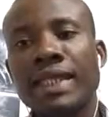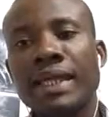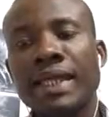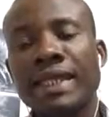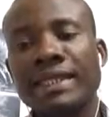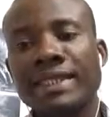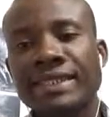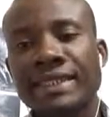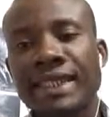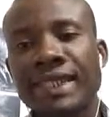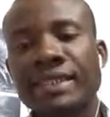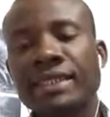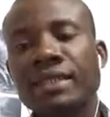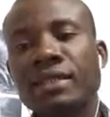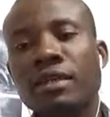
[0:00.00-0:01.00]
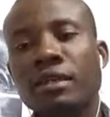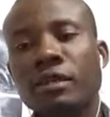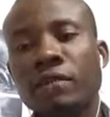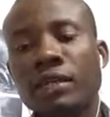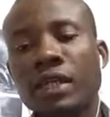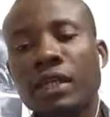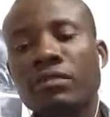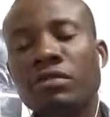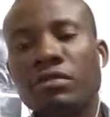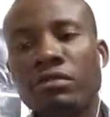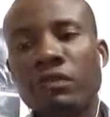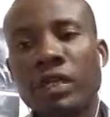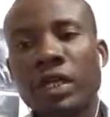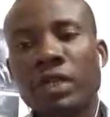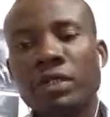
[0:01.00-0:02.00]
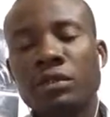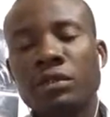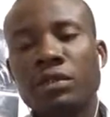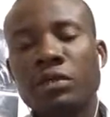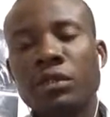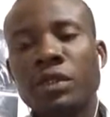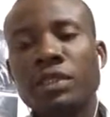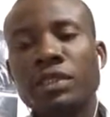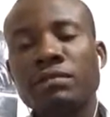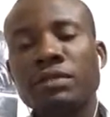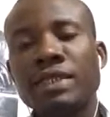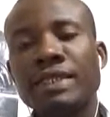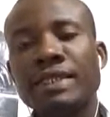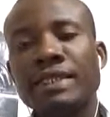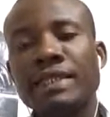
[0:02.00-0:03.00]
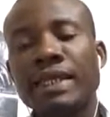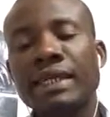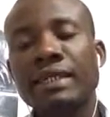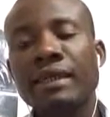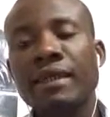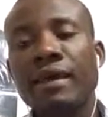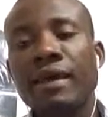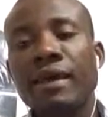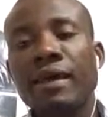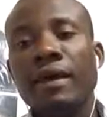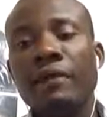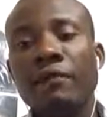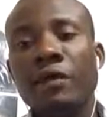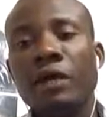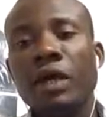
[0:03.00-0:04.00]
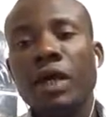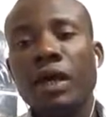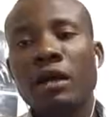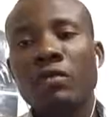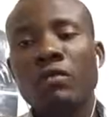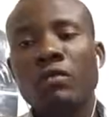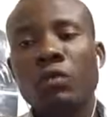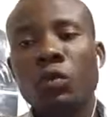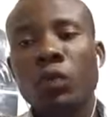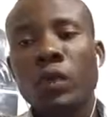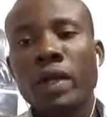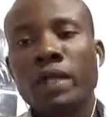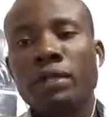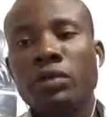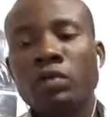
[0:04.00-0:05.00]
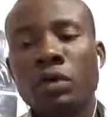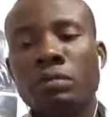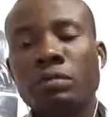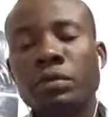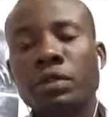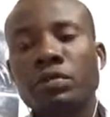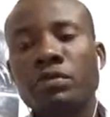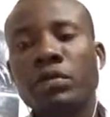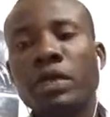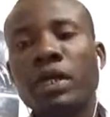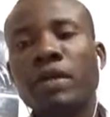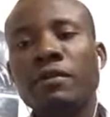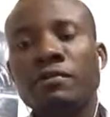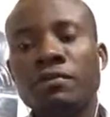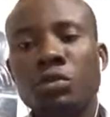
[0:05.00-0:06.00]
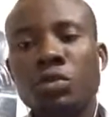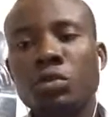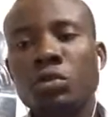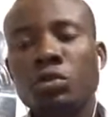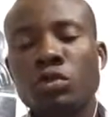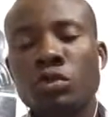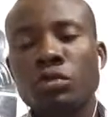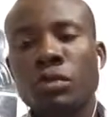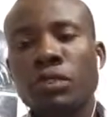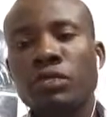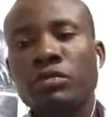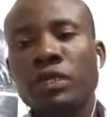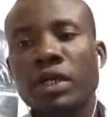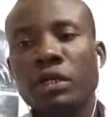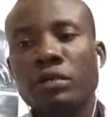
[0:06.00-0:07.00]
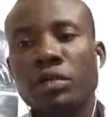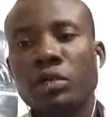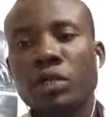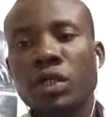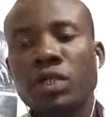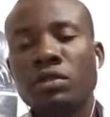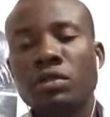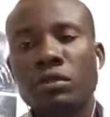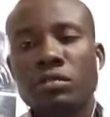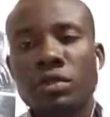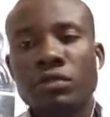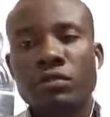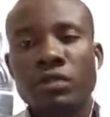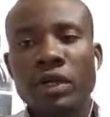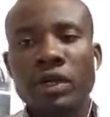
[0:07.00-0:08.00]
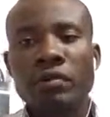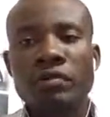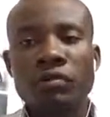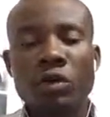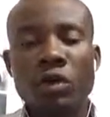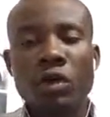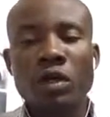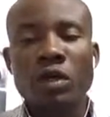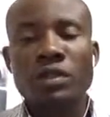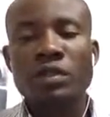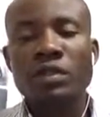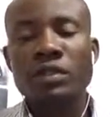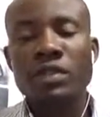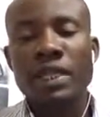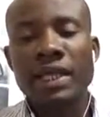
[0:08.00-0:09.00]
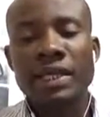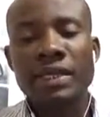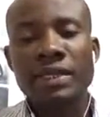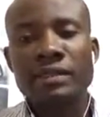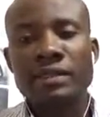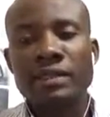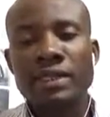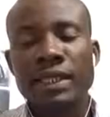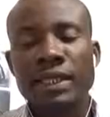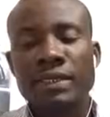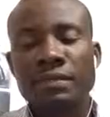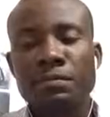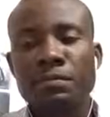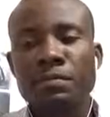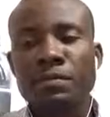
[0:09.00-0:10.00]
a set of given values. What it means is that if you have 1, 1.5, 2, 2.5, 3, 3.5, 4, just like that to 10,